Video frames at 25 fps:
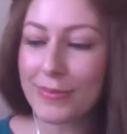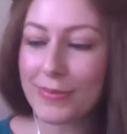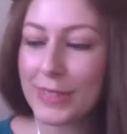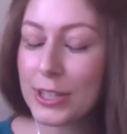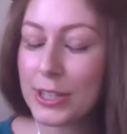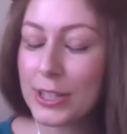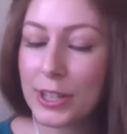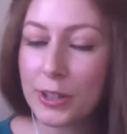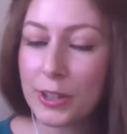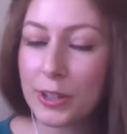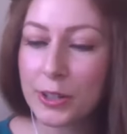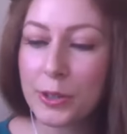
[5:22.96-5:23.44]

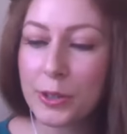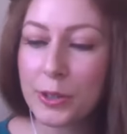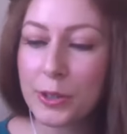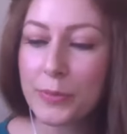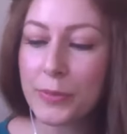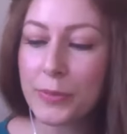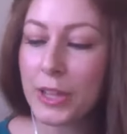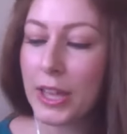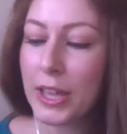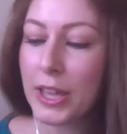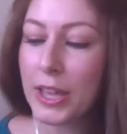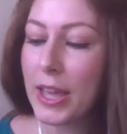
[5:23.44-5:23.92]

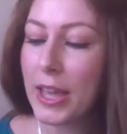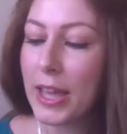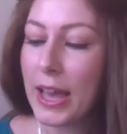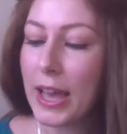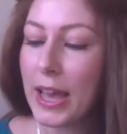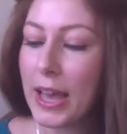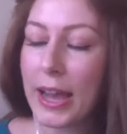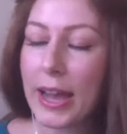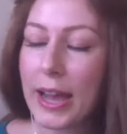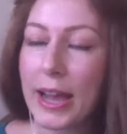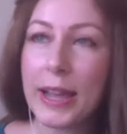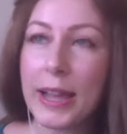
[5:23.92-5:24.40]
so
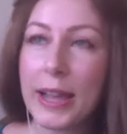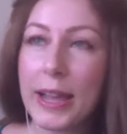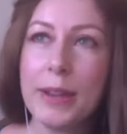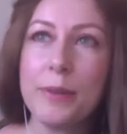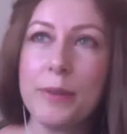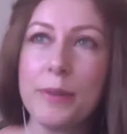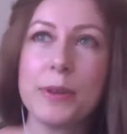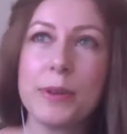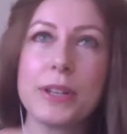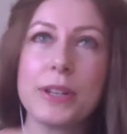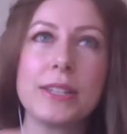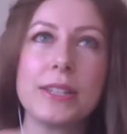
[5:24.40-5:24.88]

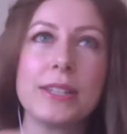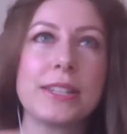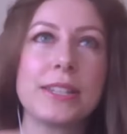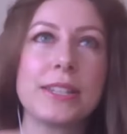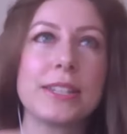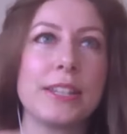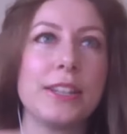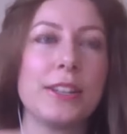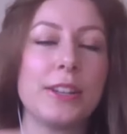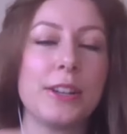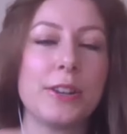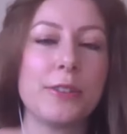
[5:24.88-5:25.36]
i
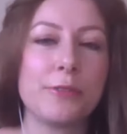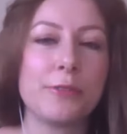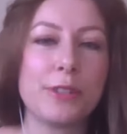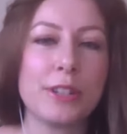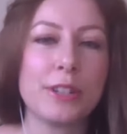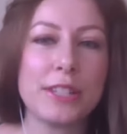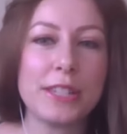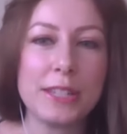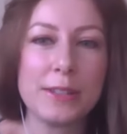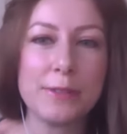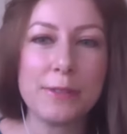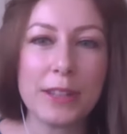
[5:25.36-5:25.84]
was you know
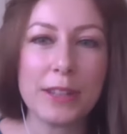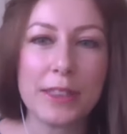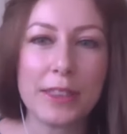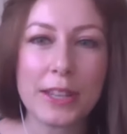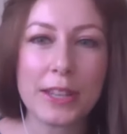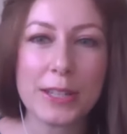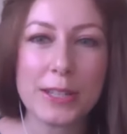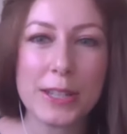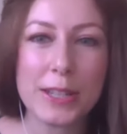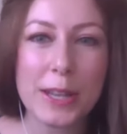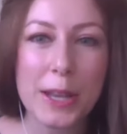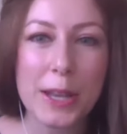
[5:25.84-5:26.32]
receiving
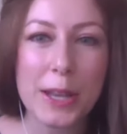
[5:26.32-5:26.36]
this